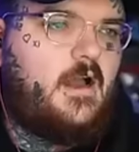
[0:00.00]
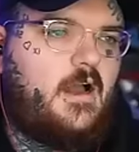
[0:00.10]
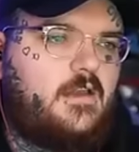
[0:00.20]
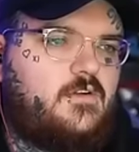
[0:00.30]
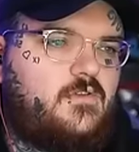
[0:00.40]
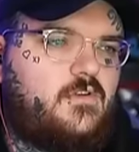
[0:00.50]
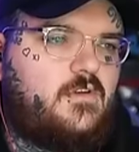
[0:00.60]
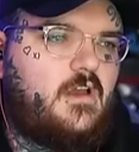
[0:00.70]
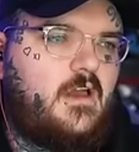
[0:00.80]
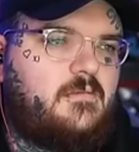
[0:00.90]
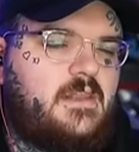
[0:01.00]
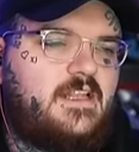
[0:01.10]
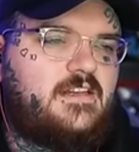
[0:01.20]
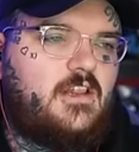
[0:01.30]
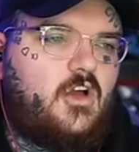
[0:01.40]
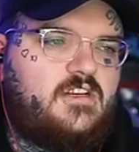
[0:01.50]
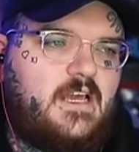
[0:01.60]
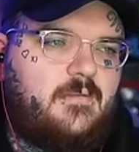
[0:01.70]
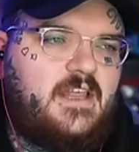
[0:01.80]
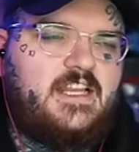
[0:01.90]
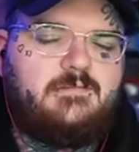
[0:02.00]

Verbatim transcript: I don't, I mean, that did a lot of damage. That had to